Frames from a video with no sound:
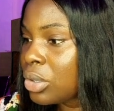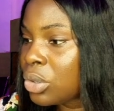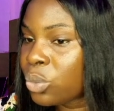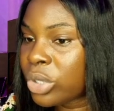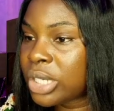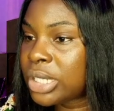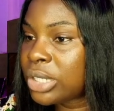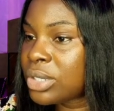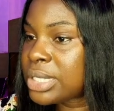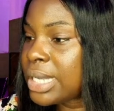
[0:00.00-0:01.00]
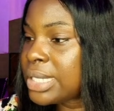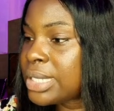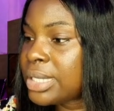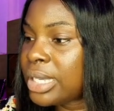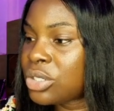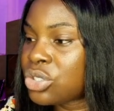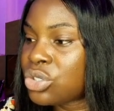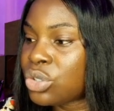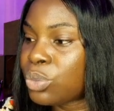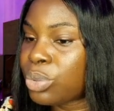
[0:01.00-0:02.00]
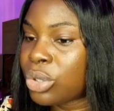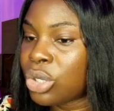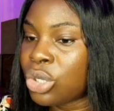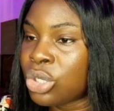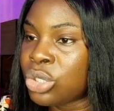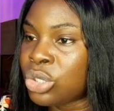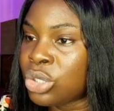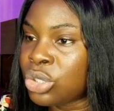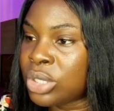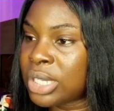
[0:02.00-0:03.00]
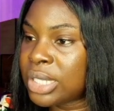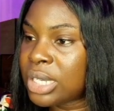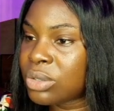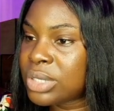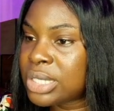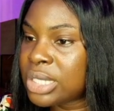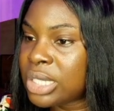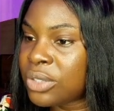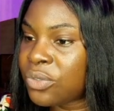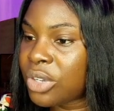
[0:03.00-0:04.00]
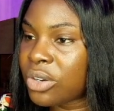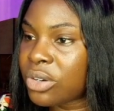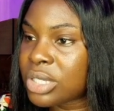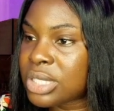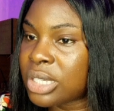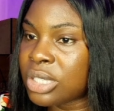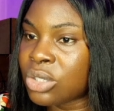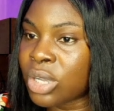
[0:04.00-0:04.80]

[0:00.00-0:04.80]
when you click on Start Internship, you can now see the various things. You're,